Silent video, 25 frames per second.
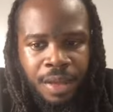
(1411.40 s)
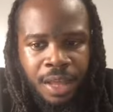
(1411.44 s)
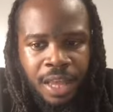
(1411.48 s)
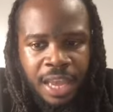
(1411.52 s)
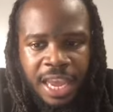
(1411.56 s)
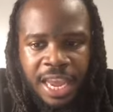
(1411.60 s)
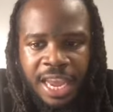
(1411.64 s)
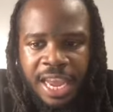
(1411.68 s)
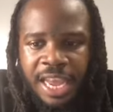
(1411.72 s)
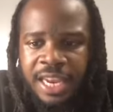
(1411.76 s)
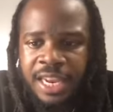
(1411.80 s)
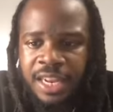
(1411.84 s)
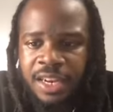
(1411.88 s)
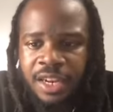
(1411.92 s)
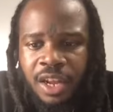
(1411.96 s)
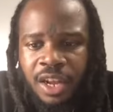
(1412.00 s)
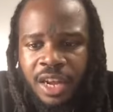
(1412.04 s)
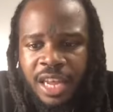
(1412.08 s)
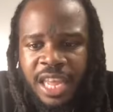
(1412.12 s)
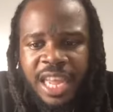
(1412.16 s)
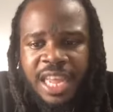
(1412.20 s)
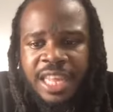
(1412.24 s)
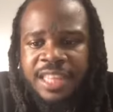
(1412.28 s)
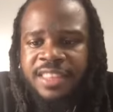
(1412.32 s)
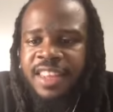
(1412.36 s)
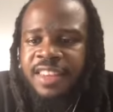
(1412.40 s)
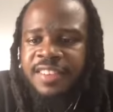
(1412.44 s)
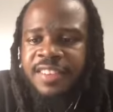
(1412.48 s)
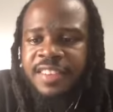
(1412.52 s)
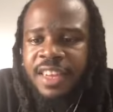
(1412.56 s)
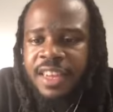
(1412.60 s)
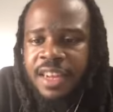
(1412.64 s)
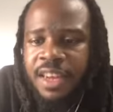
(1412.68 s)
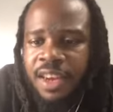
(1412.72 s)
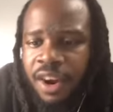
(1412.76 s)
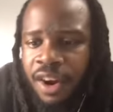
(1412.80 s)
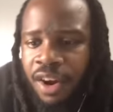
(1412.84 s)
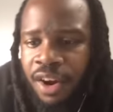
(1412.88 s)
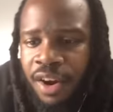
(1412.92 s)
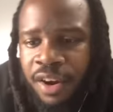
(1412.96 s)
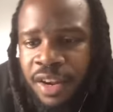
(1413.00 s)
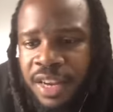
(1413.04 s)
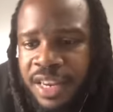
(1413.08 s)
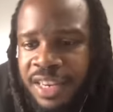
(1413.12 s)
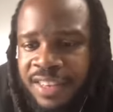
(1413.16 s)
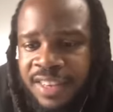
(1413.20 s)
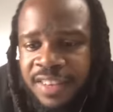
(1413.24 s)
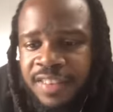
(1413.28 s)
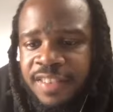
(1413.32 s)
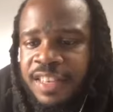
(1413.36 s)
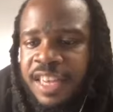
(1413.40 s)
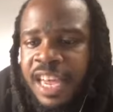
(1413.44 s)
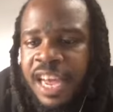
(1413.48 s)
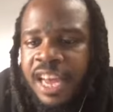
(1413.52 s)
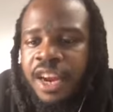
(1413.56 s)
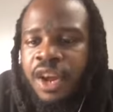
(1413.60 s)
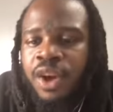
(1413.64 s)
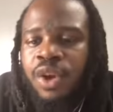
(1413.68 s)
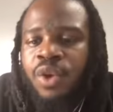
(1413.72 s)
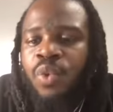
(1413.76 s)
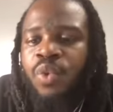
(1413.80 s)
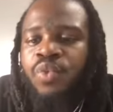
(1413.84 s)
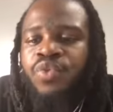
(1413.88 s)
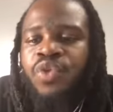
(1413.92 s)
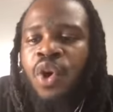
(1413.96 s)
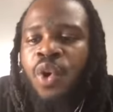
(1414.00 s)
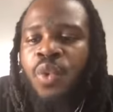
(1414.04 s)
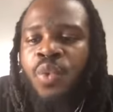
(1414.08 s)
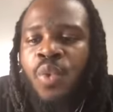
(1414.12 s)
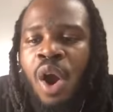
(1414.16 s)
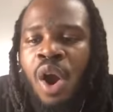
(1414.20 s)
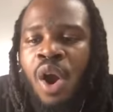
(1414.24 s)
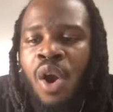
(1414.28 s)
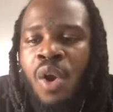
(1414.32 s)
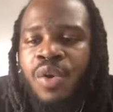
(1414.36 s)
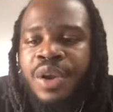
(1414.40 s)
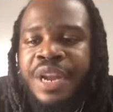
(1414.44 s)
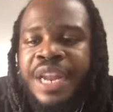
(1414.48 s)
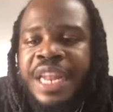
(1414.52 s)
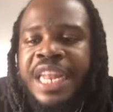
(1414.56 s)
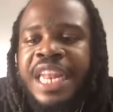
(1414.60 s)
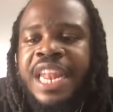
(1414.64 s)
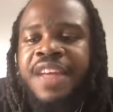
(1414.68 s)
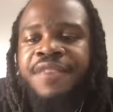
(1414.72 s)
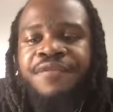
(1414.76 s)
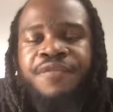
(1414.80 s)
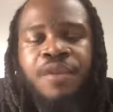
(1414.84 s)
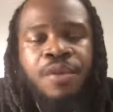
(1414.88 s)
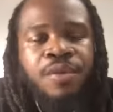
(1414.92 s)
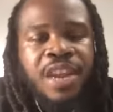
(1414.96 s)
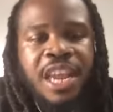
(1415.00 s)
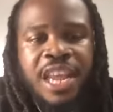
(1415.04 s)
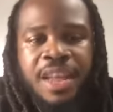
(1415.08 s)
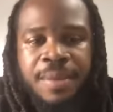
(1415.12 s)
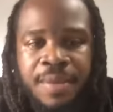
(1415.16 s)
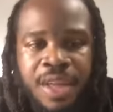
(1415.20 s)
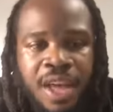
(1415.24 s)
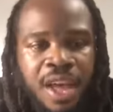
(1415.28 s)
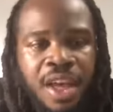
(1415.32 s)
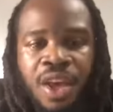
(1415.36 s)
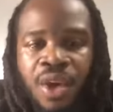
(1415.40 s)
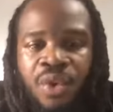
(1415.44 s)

Look, just curling, just saying the word lymphedema.